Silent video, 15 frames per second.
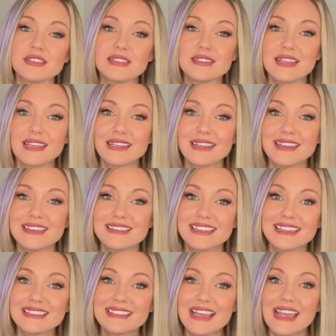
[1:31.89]
He's getting his
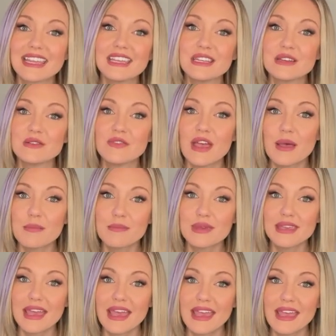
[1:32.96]
executive
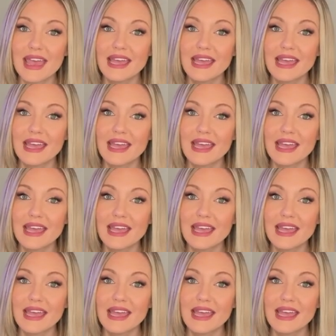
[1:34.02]
MBA